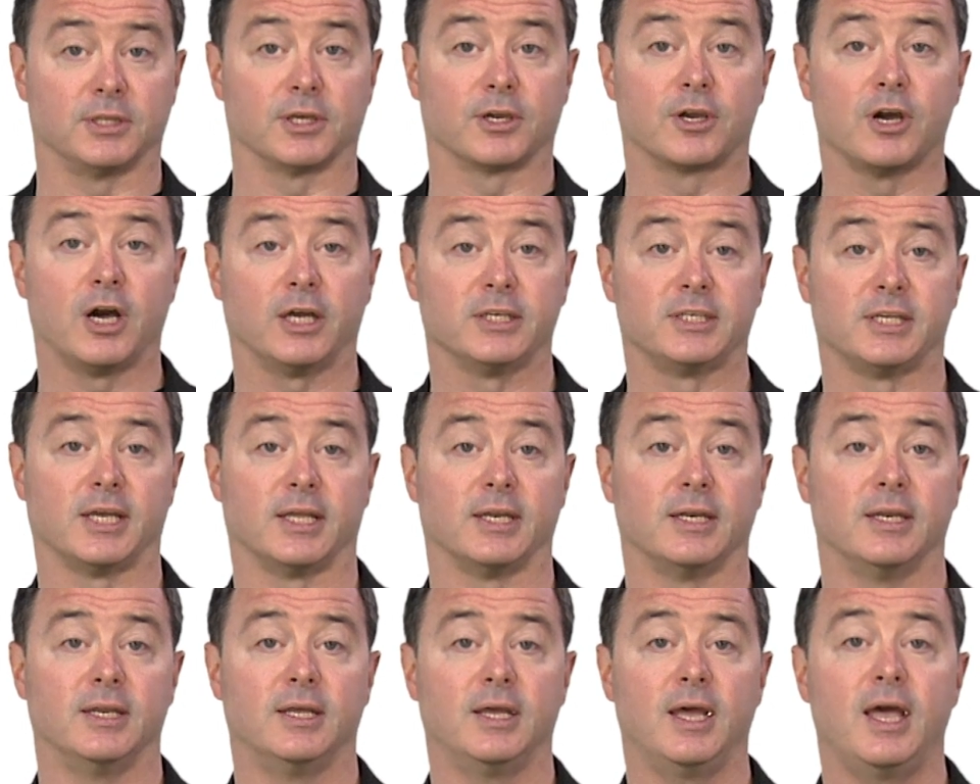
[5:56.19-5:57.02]
the
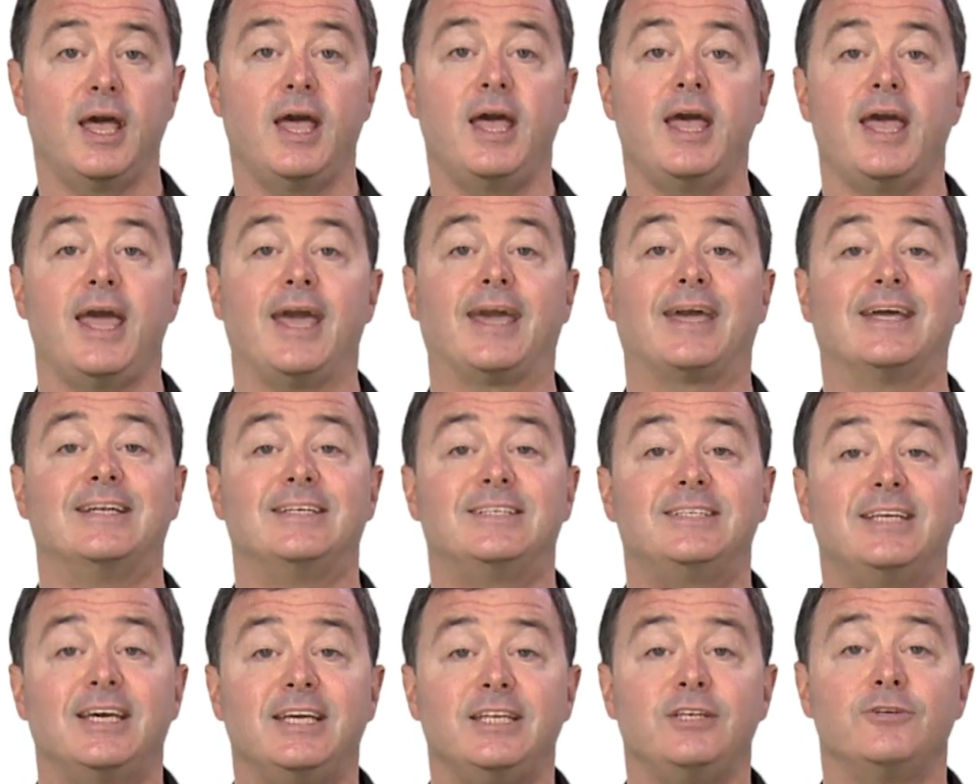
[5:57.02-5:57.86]
content, it
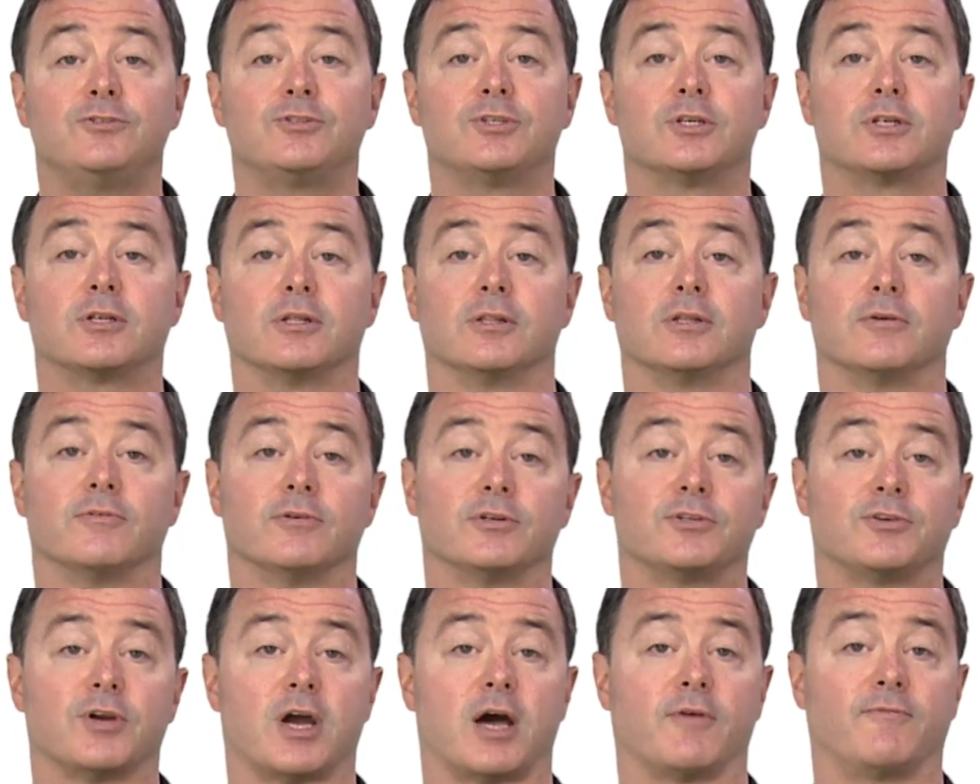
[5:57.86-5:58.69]
continues to deliver
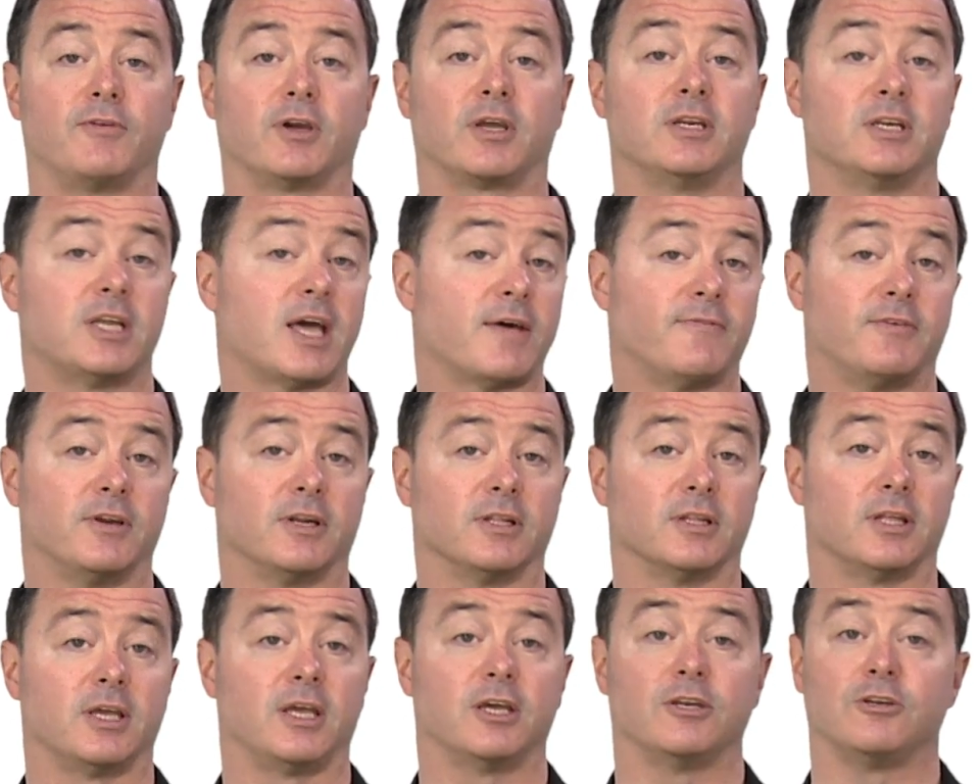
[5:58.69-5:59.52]
traffic
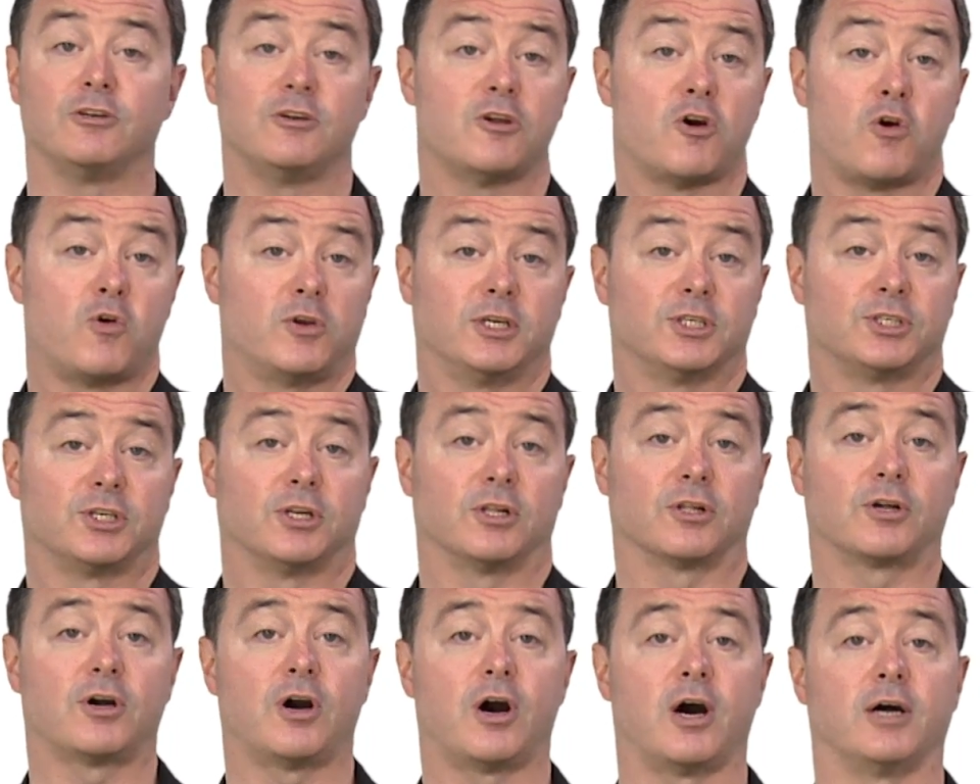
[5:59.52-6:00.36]
indefinitely at no
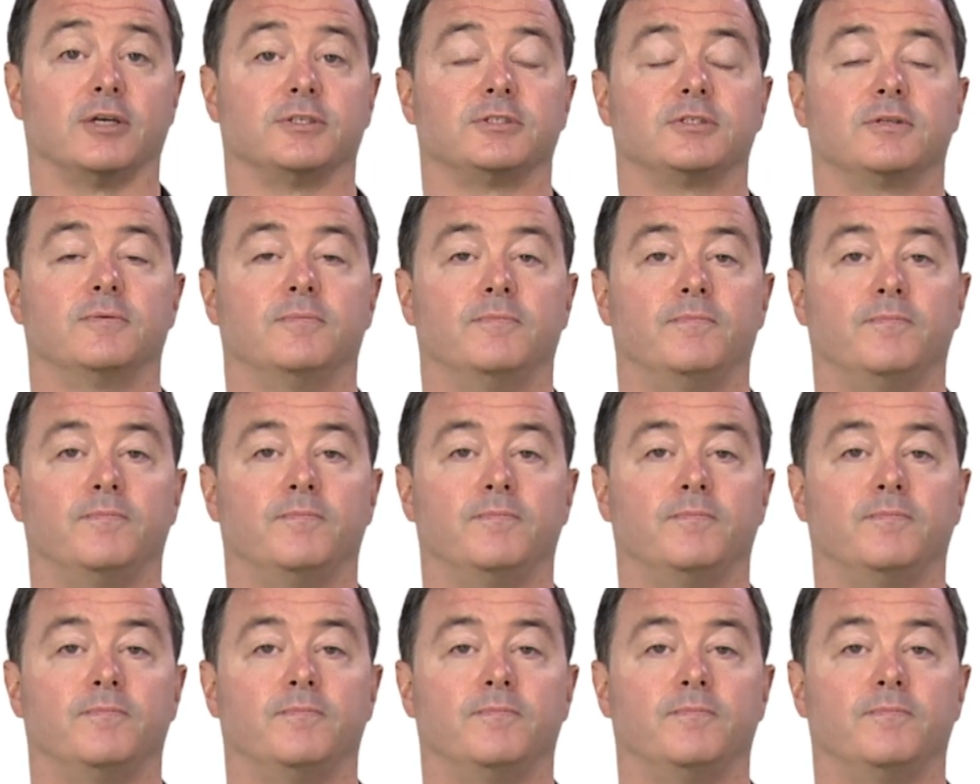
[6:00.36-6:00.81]
additional cost.